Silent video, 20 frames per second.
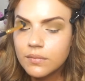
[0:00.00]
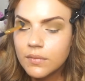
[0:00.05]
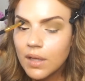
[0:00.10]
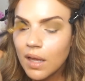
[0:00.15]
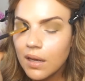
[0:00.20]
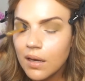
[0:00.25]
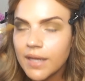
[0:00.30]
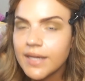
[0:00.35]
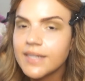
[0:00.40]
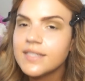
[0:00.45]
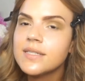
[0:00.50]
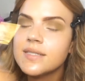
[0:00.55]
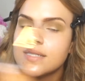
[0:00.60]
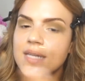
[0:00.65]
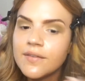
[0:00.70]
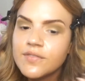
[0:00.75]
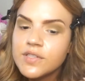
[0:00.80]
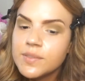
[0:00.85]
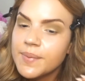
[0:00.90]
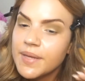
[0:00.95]
Like, it doesn't
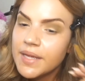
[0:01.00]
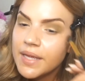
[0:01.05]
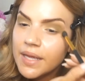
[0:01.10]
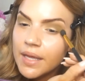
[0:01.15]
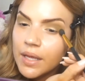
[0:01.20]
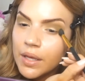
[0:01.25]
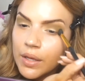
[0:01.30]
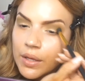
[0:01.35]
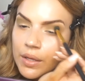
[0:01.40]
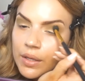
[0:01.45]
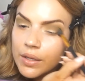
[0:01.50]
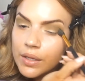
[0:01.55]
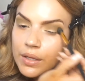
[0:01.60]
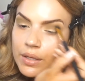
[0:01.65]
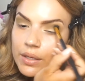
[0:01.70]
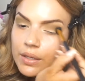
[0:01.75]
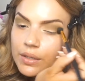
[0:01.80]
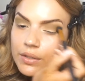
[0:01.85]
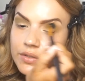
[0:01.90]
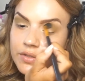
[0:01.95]
have to be
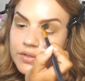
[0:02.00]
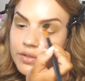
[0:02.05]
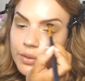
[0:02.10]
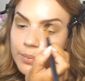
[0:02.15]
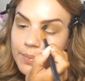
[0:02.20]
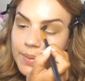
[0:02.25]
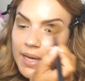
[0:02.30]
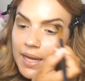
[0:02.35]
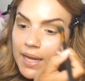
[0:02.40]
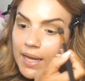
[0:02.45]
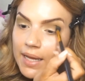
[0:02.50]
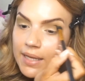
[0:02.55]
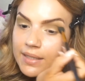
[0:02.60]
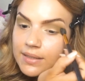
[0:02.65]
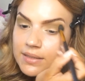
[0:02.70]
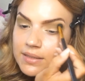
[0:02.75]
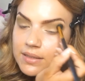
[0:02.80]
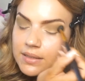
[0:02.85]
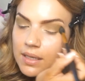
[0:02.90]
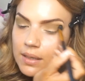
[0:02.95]
so
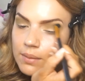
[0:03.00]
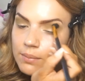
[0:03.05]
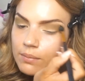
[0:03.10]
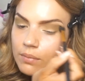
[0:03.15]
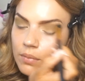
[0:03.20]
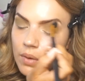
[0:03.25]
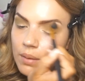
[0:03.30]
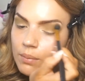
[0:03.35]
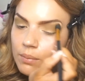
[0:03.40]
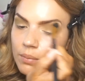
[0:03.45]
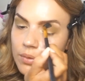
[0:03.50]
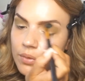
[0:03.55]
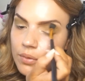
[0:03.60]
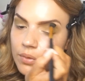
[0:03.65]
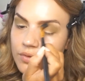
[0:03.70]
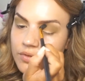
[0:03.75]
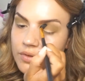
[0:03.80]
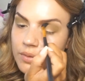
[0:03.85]
planned and whatnot.